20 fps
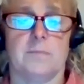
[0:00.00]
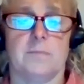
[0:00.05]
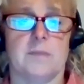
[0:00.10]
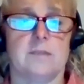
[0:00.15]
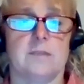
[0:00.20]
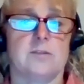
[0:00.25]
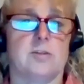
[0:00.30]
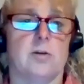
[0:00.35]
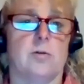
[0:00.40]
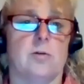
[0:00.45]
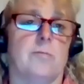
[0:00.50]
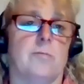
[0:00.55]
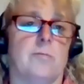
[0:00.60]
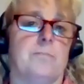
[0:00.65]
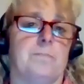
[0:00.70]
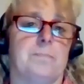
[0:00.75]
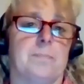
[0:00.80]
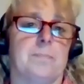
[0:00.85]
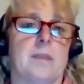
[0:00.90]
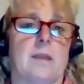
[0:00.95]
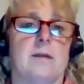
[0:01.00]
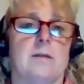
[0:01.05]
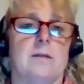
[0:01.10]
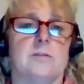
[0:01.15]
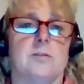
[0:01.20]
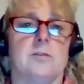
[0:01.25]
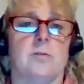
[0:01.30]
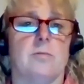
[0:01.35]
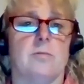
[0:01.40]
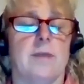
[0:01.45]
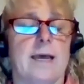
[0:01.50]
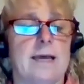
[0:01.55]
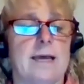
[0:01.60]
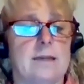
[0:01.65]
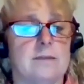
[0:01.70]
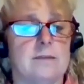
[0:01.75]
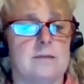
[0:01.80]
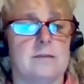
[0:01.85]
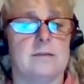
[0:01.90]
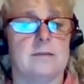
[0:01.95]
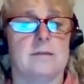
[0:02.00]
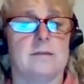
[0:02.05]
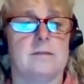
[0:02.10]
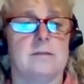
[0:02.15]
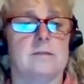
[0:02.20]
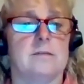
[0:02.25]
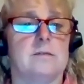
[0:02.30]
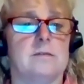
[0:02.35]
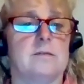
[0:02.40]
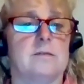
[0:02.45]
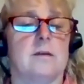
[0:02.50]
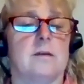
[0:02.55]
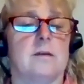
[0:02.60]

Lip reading: So that is